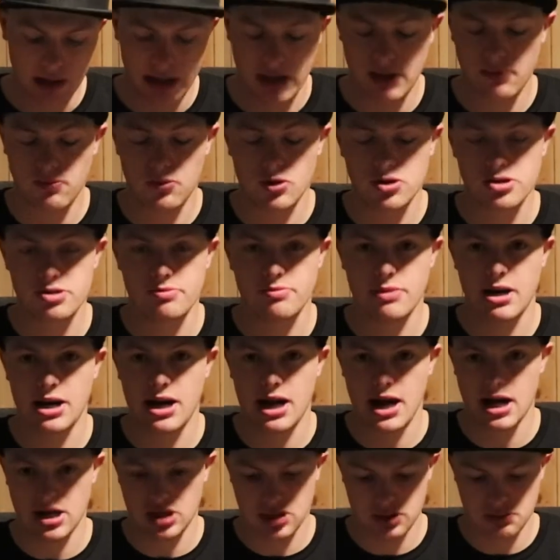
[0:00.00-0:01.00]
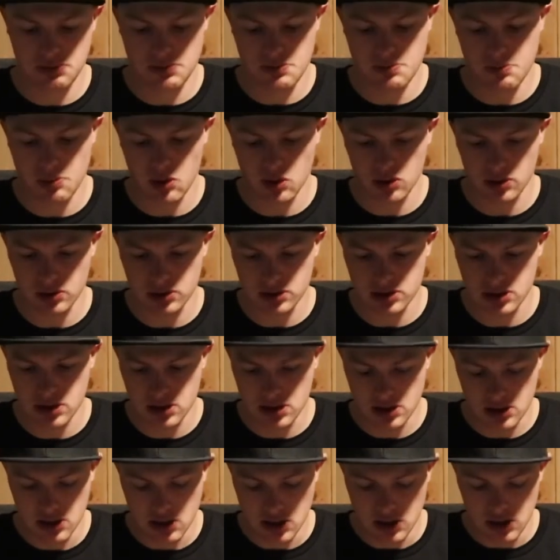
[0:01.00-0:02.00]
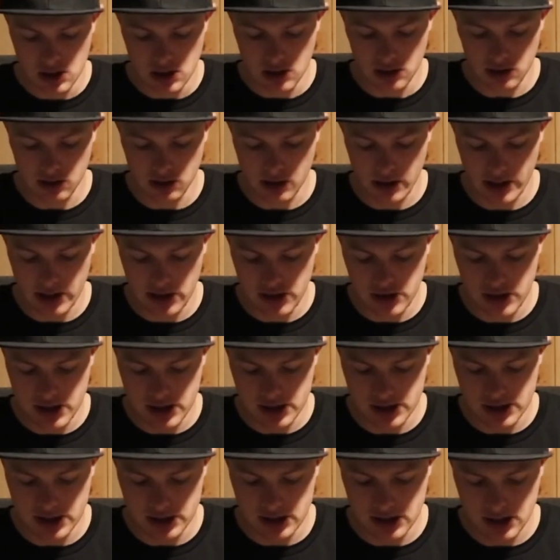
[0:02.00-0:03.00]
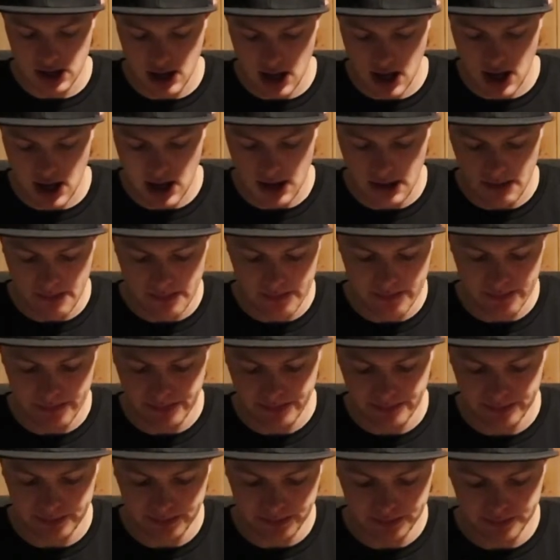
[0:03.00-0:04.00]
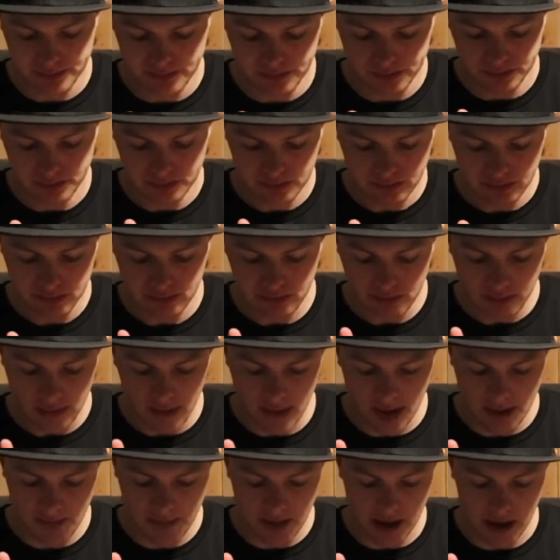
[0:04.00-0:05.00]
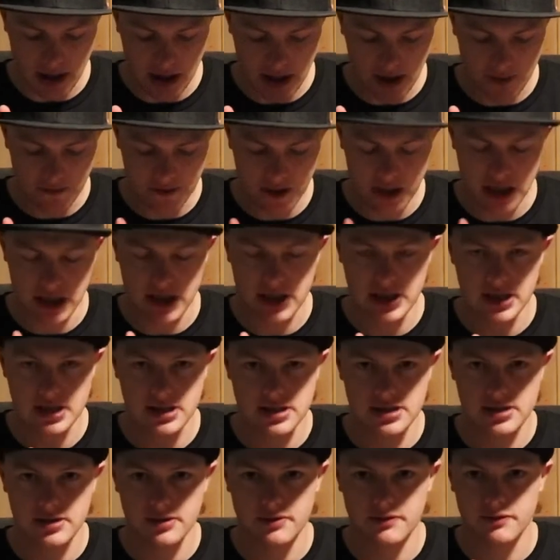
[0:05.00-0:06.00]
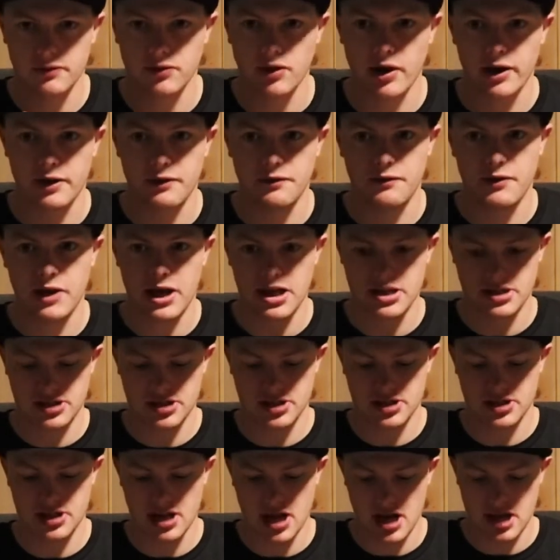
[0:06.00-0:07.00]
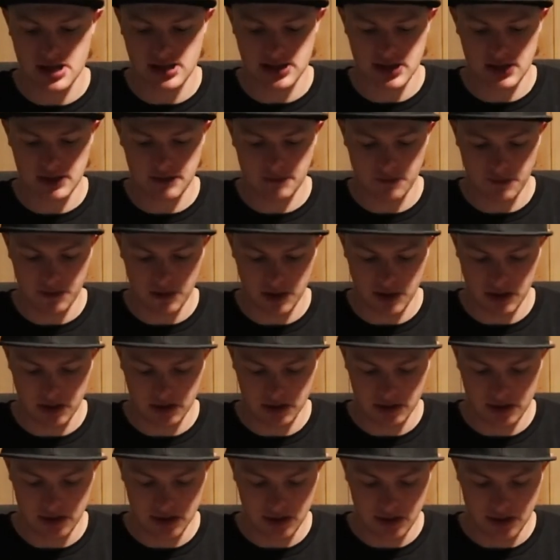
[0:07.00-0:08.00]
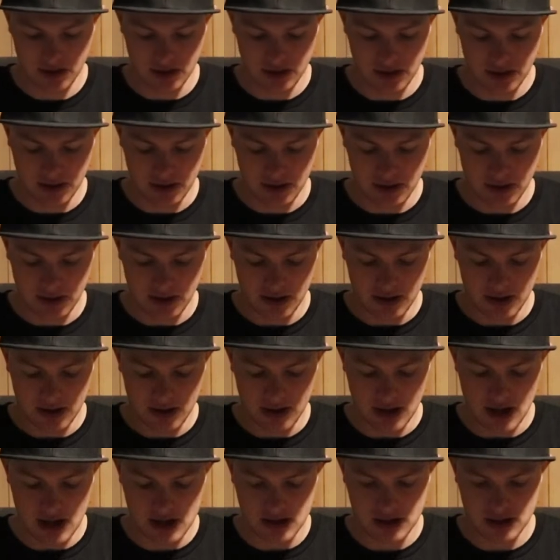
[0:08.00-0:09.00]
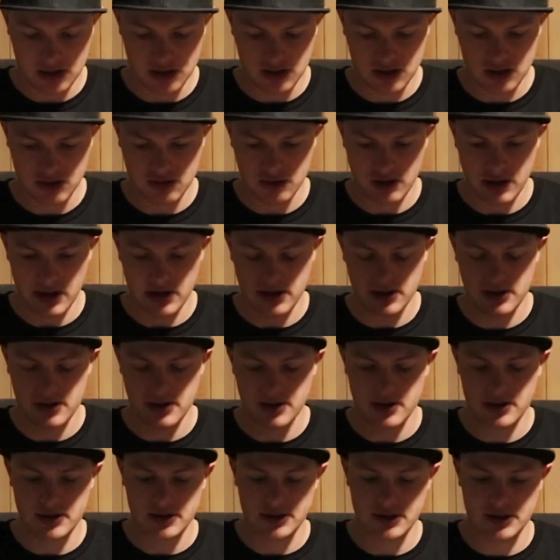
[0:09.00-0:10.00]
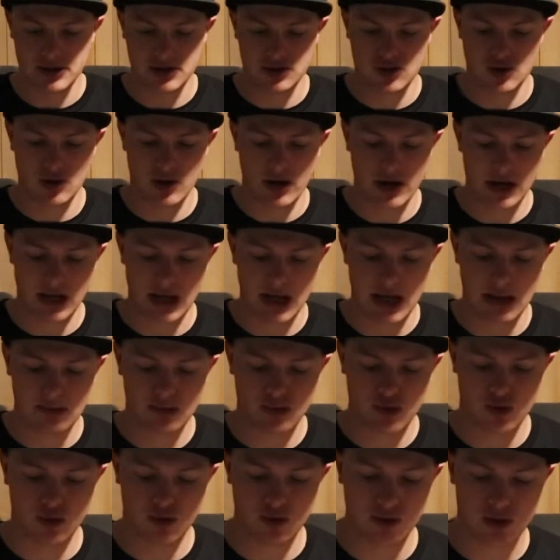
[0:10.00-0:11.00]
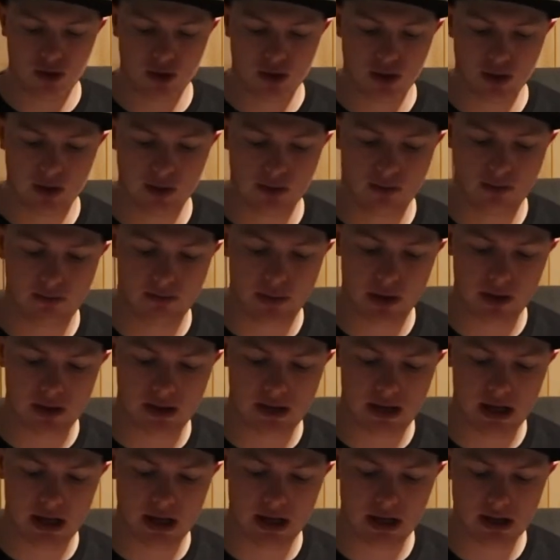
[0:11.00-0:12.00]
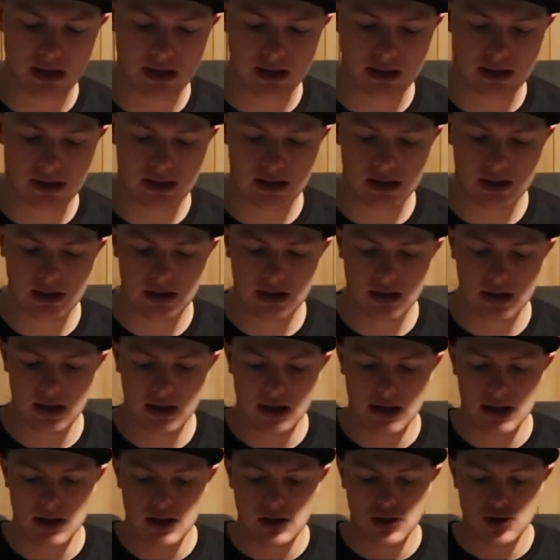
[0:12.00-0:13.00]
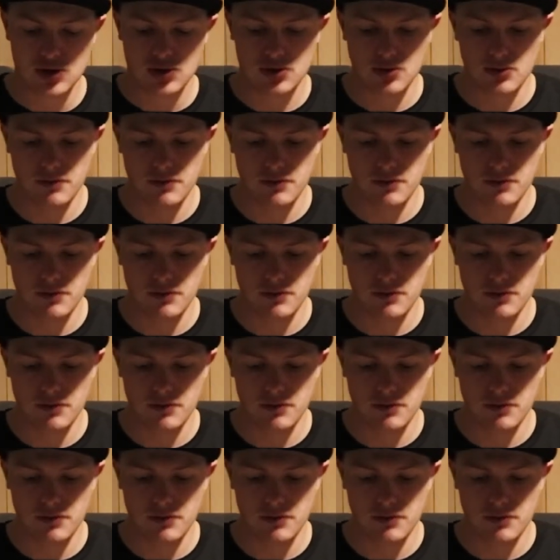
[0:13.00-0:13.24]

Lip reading: it wasn't meant to actually be bottled like this, but after years of like fans just asking for cask strength and trying to keep true to Bill Senior's true